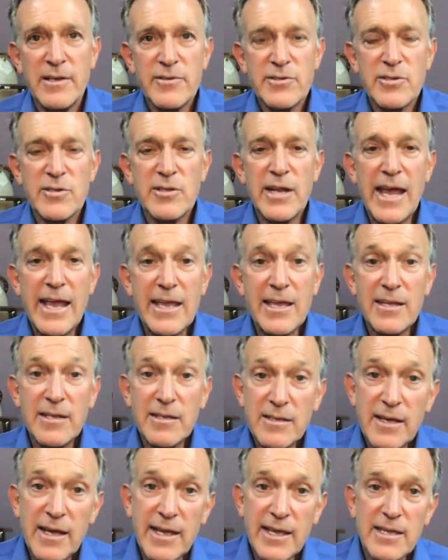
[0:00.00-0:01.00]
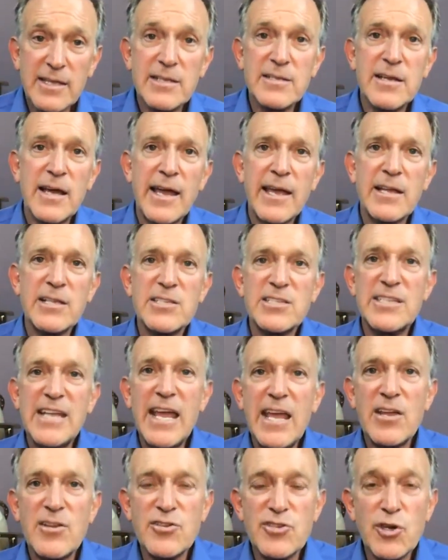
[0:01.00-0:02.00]
so that I can I can I can
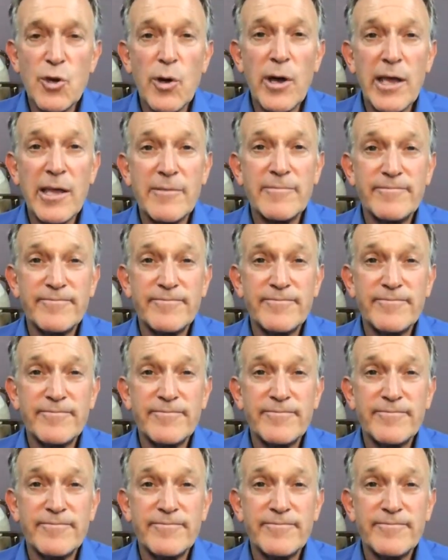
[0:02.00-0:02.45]
stay in joy.